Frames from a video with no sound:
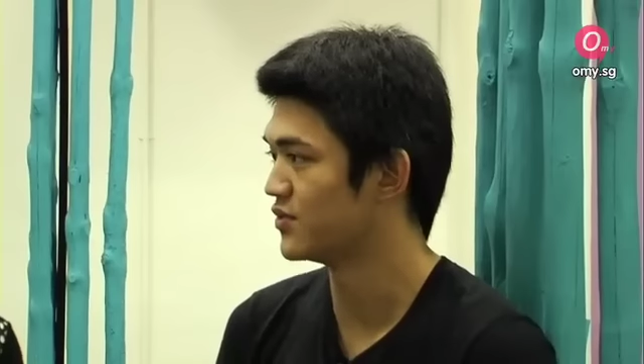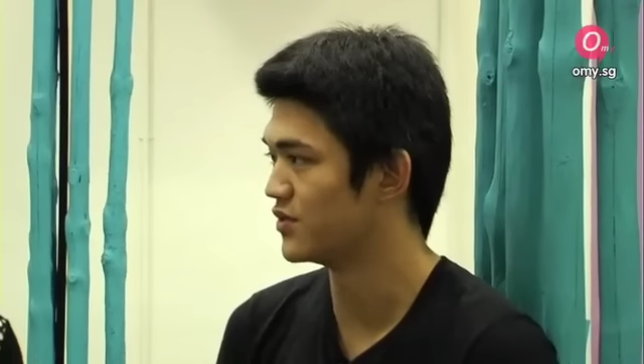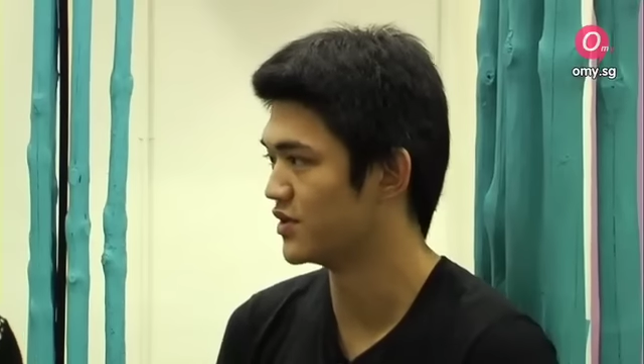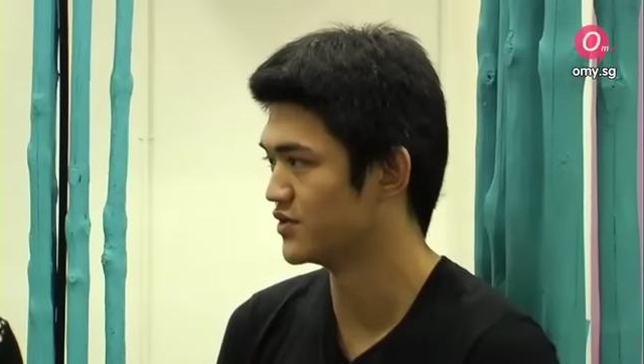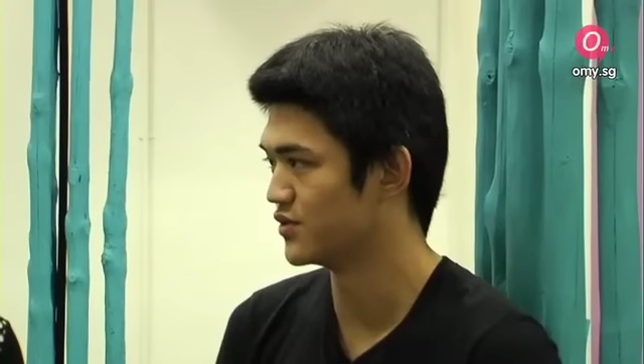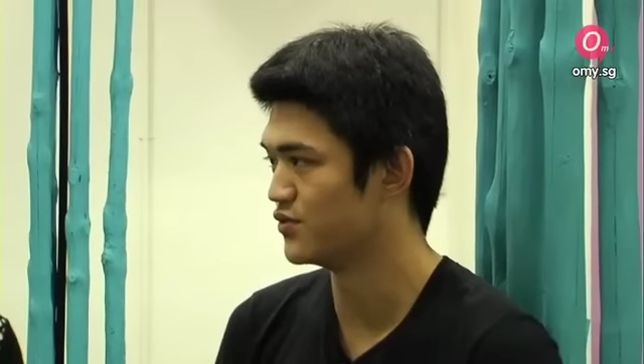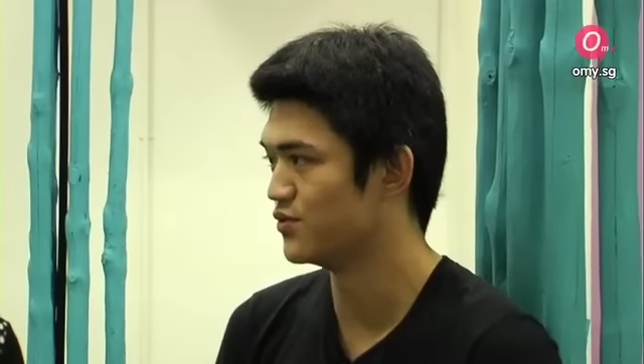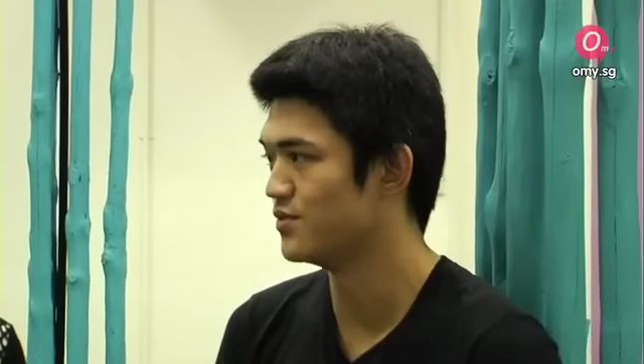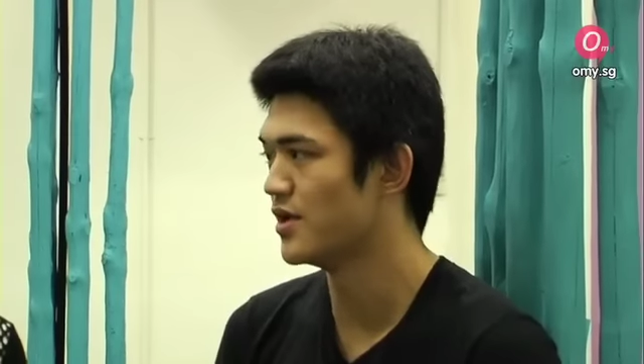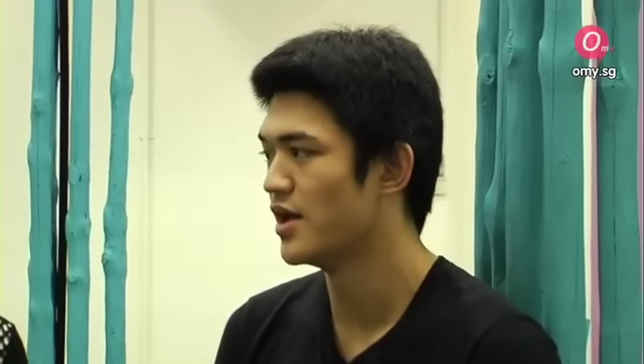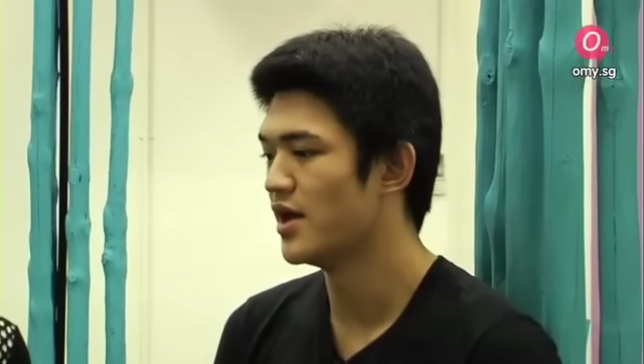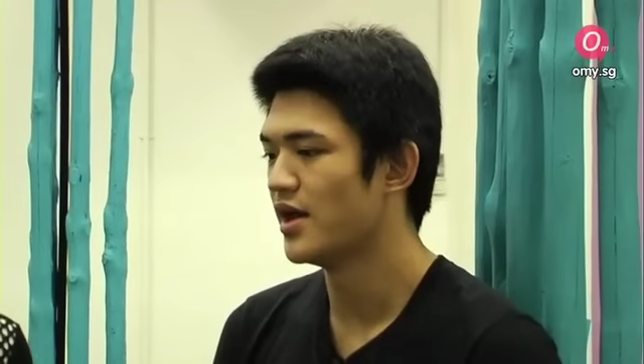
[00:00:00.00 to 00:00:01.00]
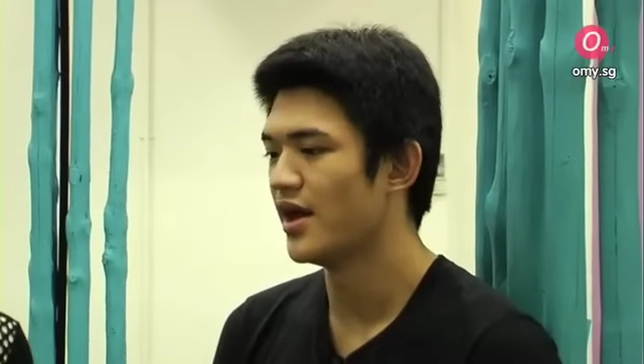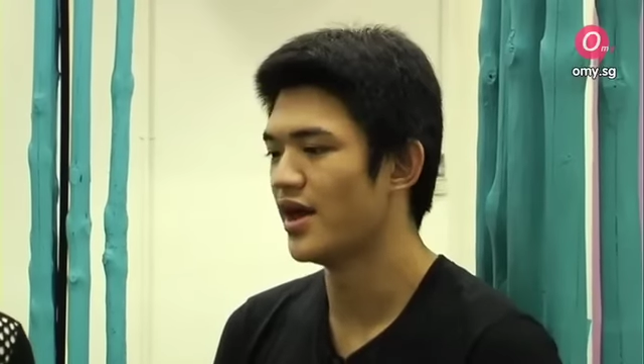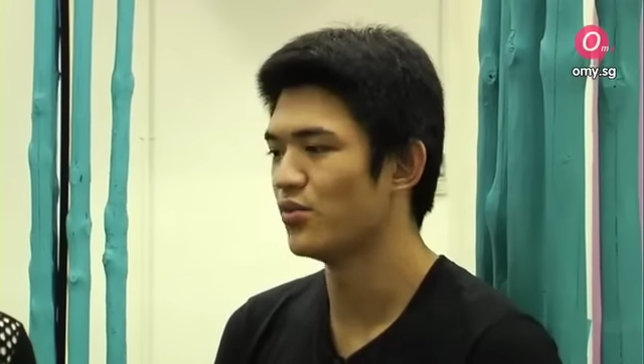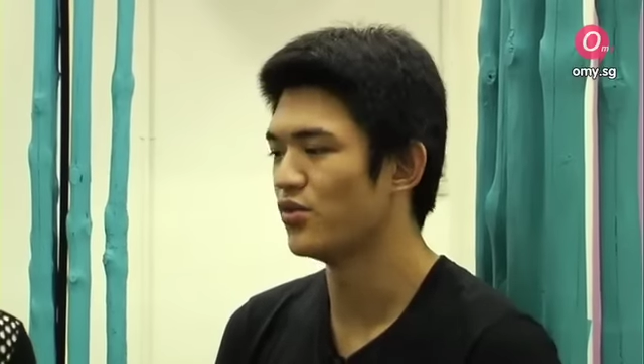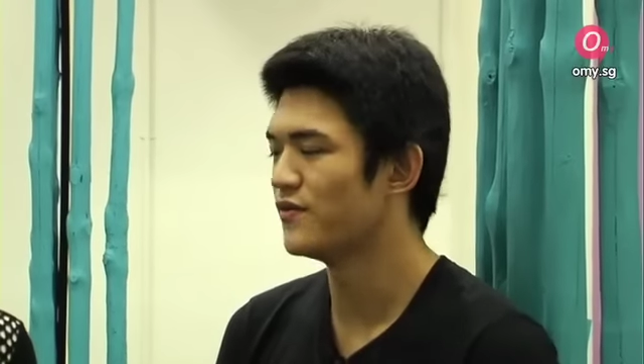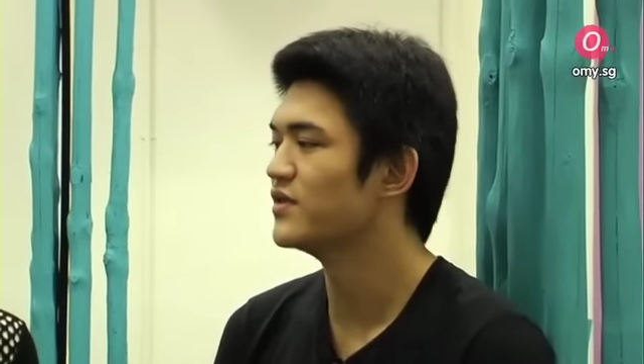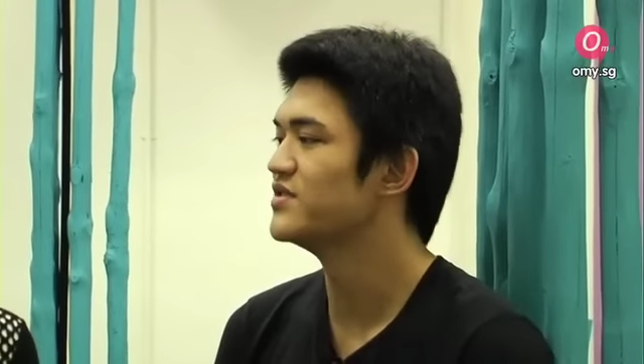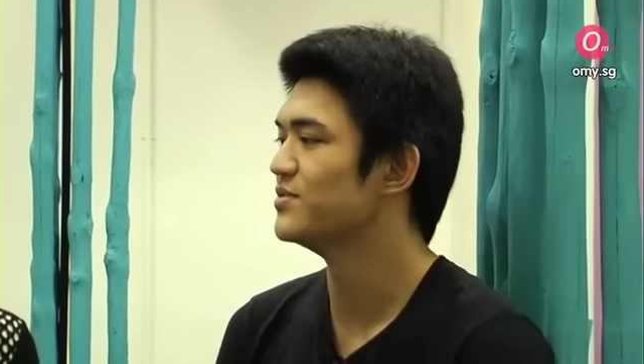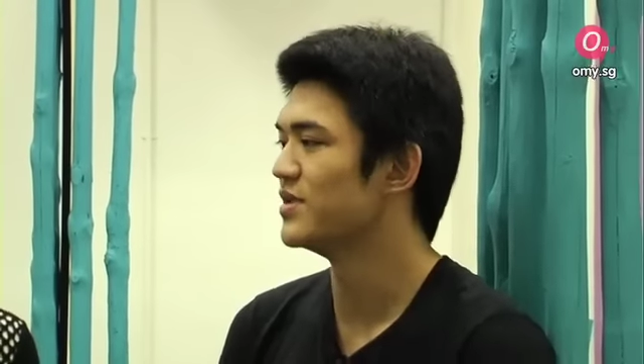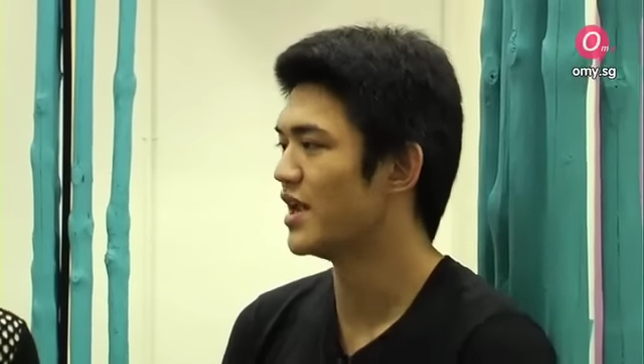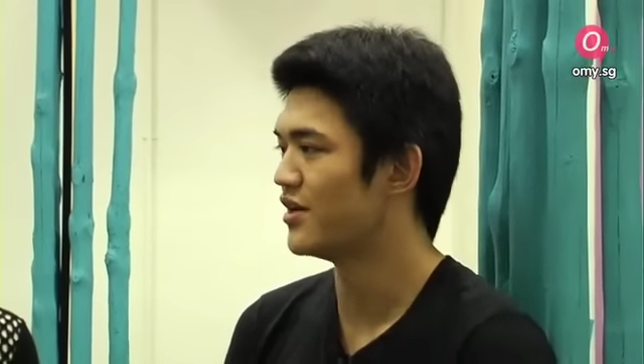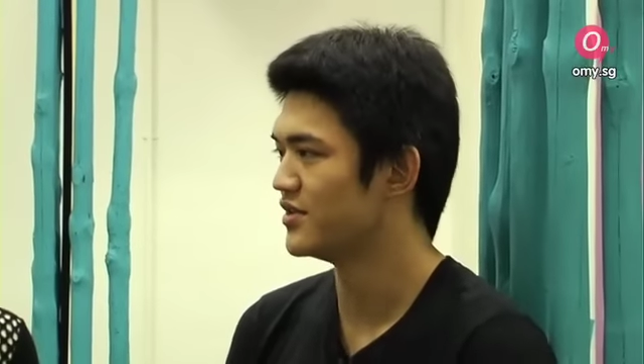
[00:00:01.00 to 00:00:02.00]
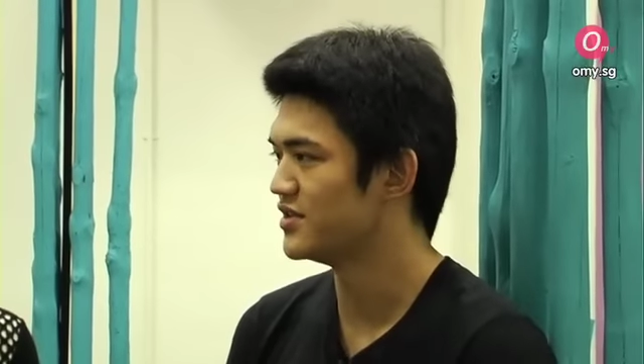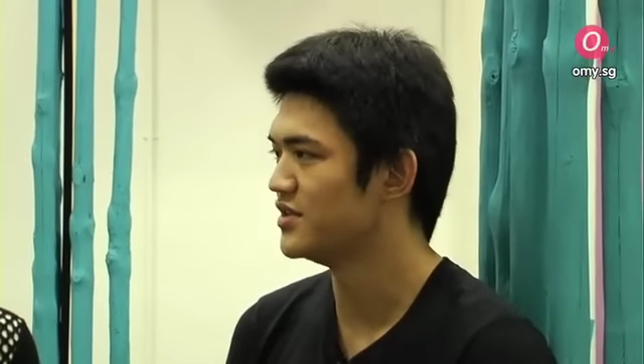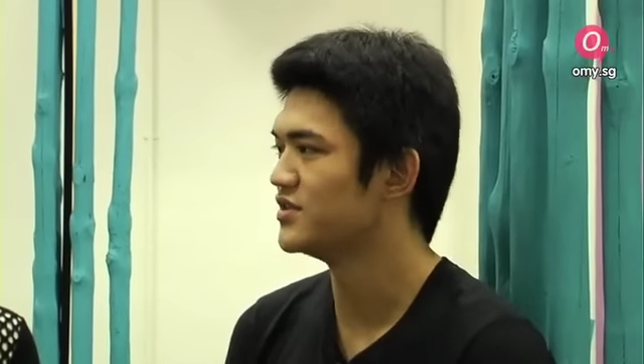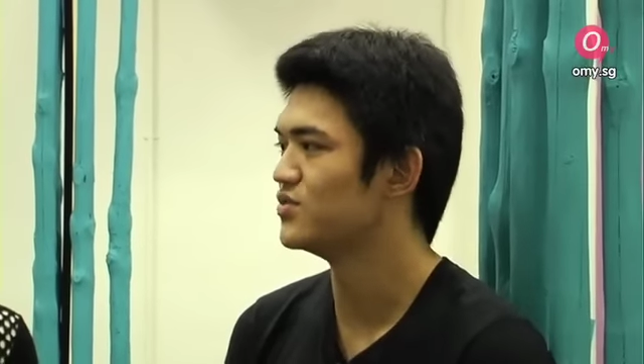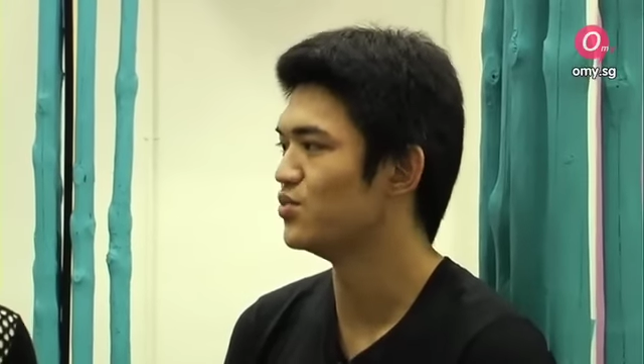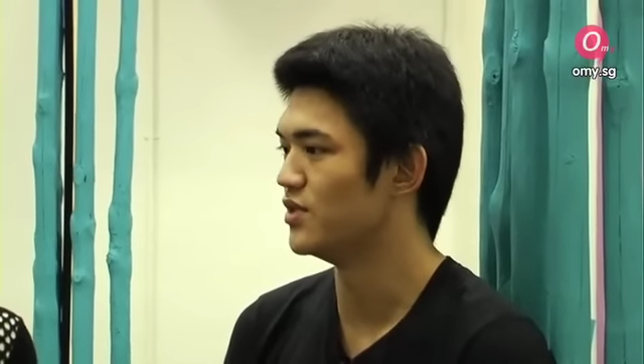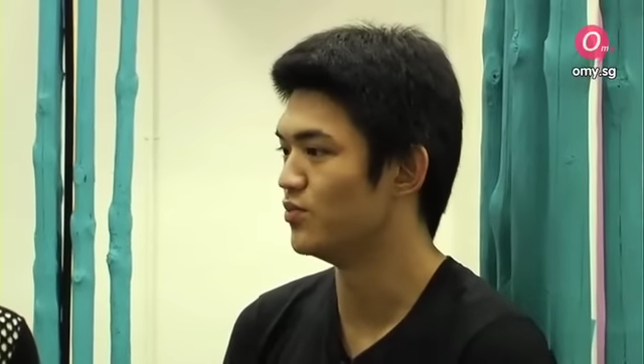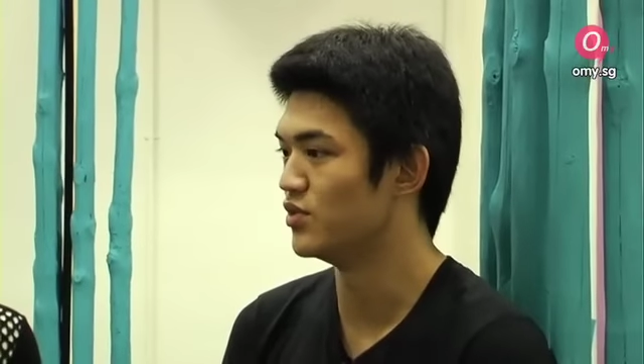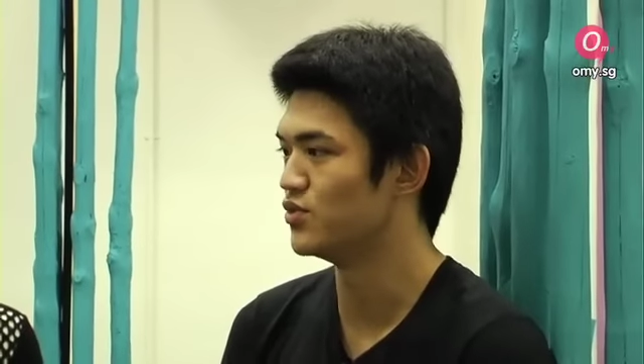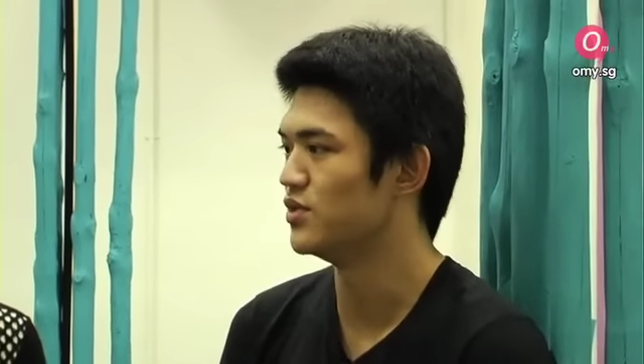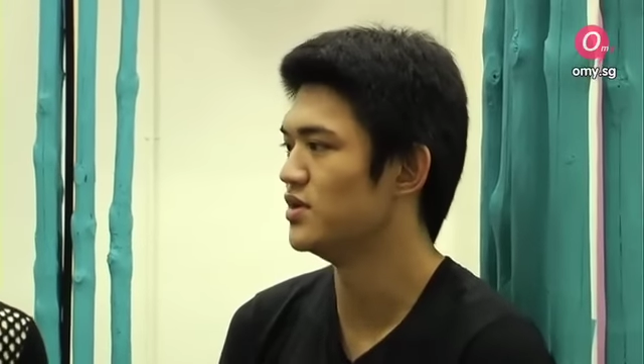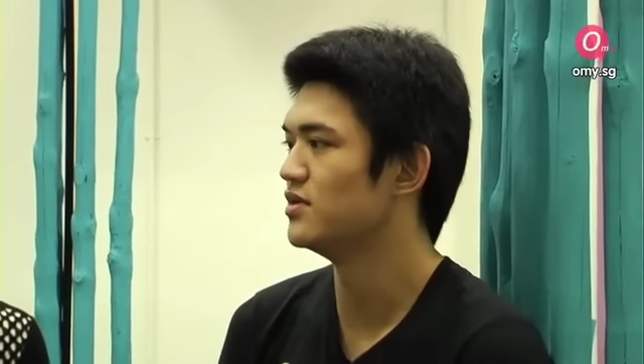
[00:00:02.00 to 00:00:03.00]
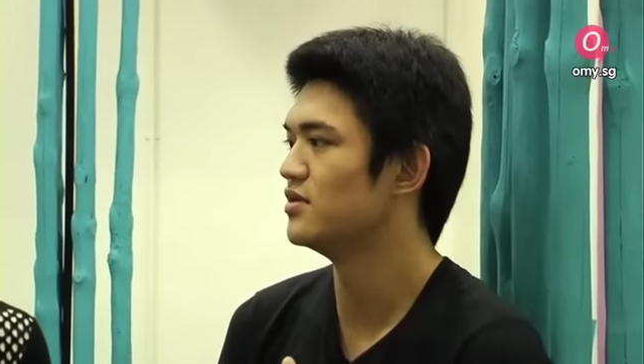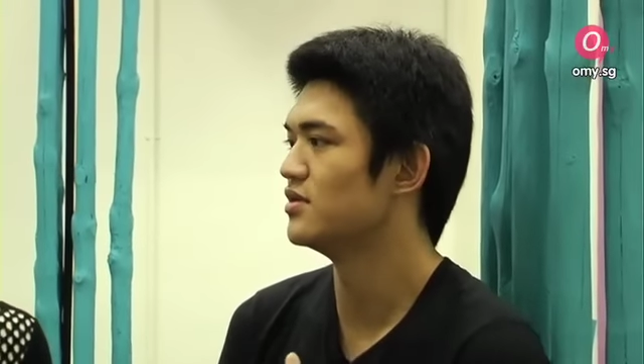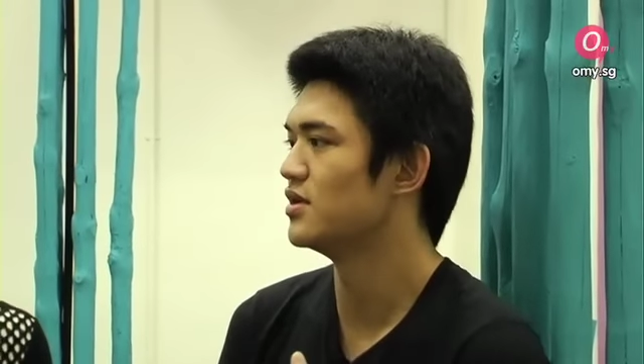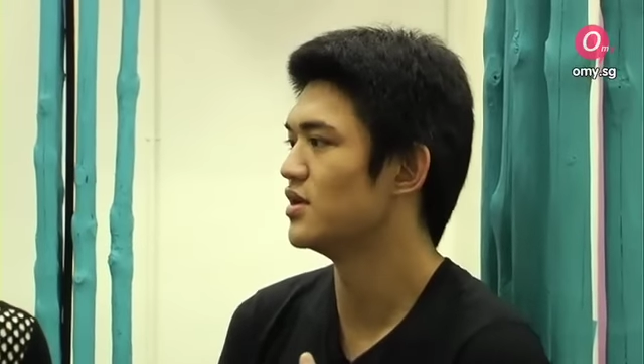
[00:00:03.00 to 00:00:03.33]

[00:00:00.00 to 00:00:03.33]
into the rehearsal room and we found similarities be between uh,